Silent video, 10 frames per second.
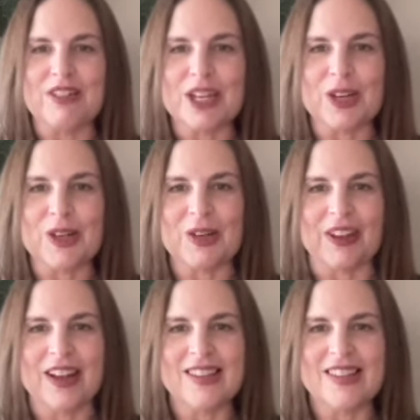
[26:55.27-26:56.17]
to hear your
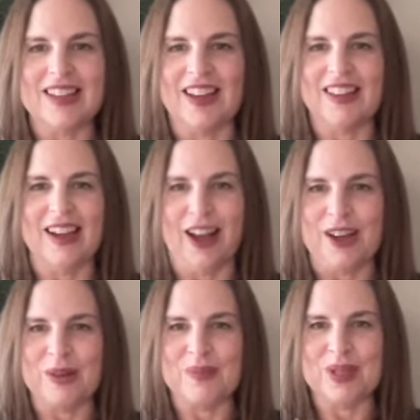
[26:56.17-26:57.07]
thoughts on the
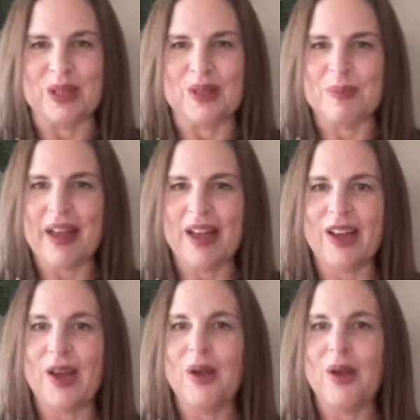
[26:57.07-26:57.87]
items in this bag.